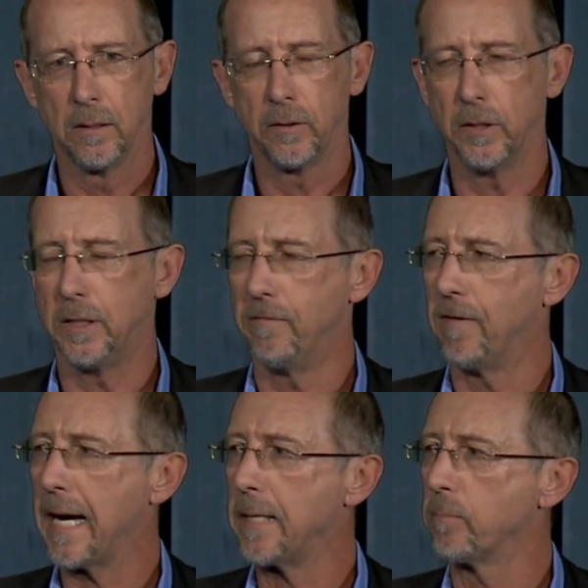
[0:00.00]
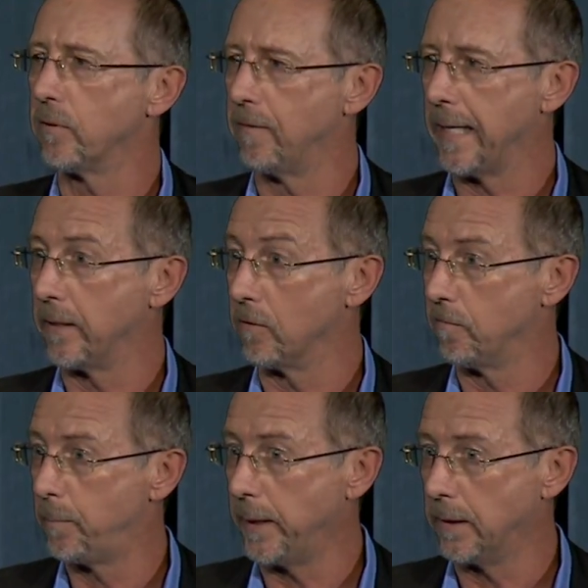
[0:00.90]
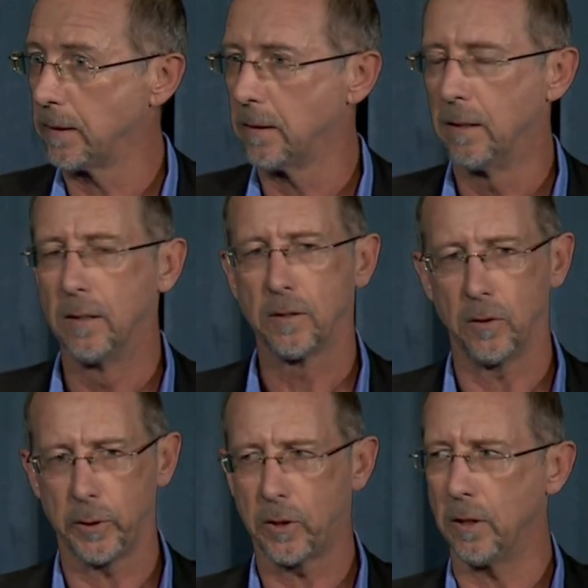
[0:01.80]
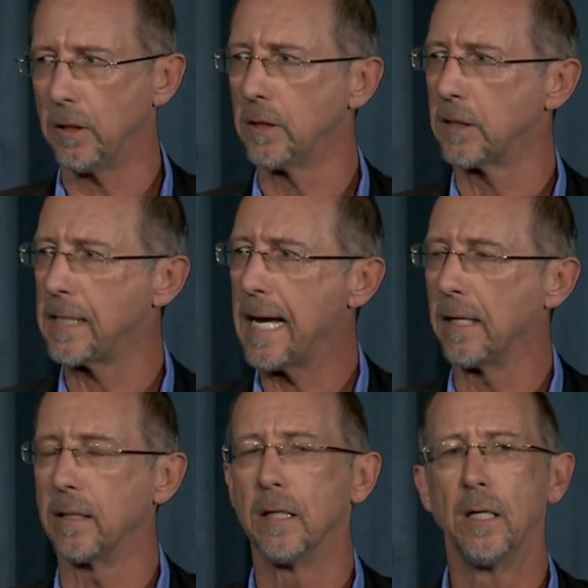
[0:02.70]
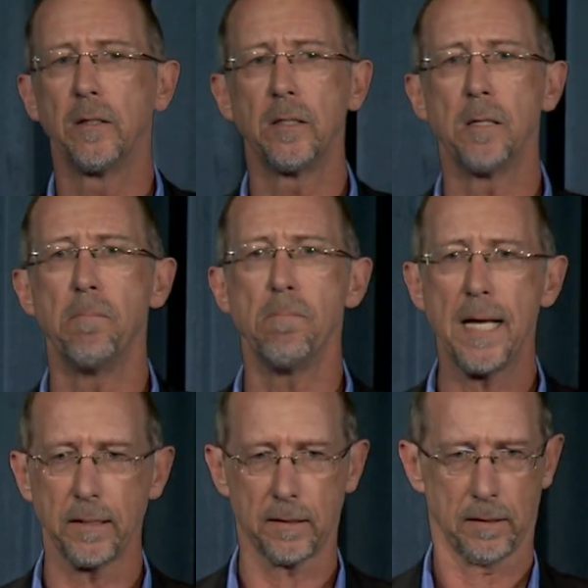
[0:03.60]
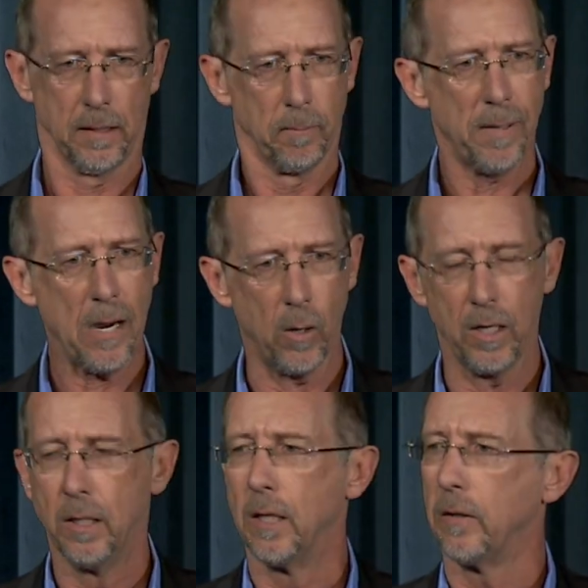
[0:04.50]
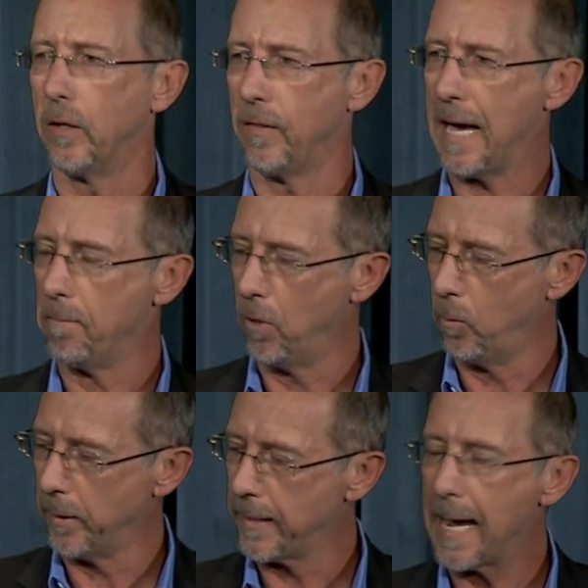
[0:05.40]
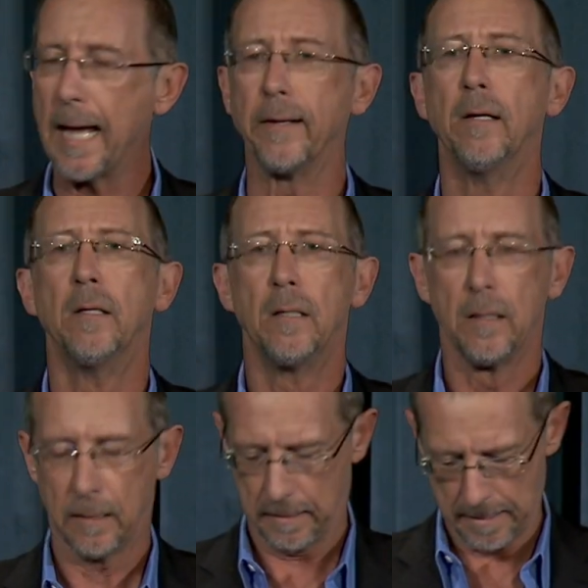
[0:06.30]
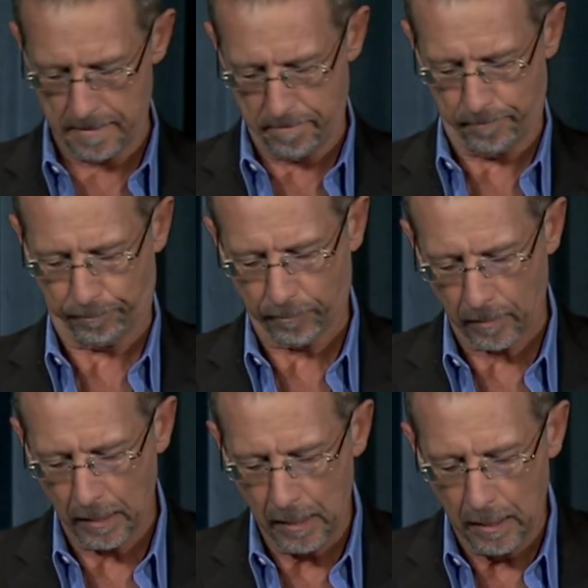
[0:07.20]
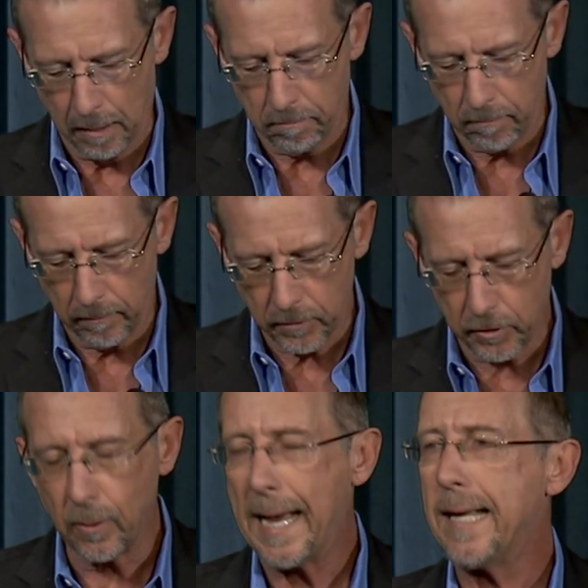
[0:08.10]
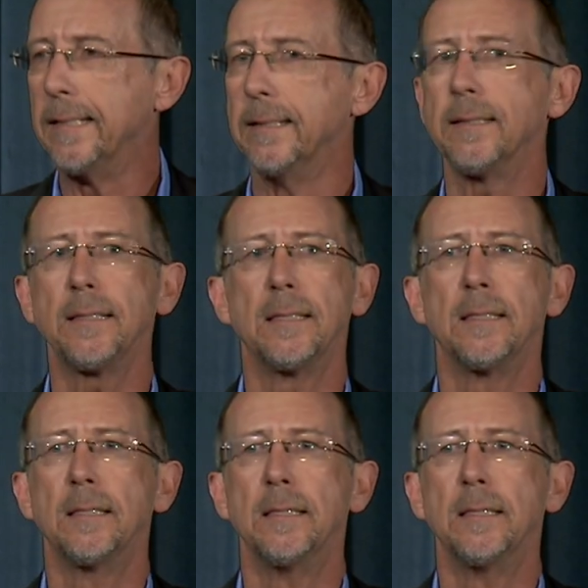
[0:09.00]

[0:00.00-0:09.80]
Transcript: the divine provider of peace. So you can understand the immense power that that moment had. Um, to end,